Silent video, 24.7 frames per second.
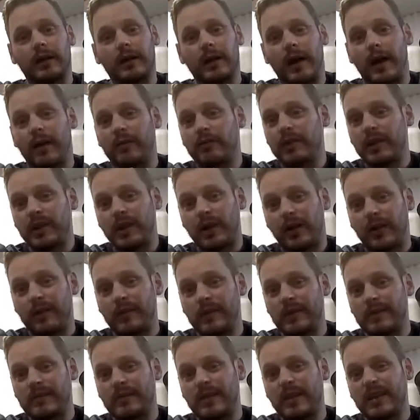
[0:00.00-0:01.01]
everything on
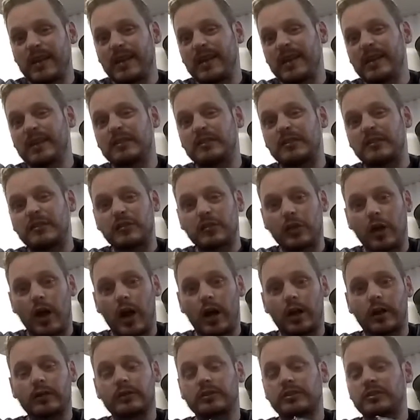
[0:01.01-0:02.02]
this thing is
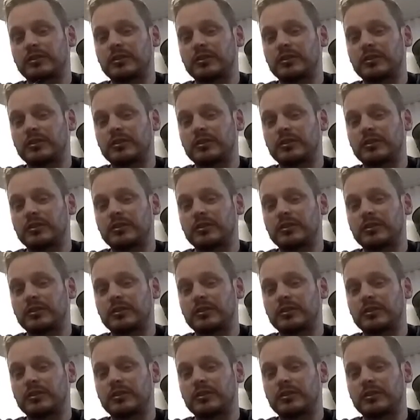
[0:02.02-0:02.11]
stock,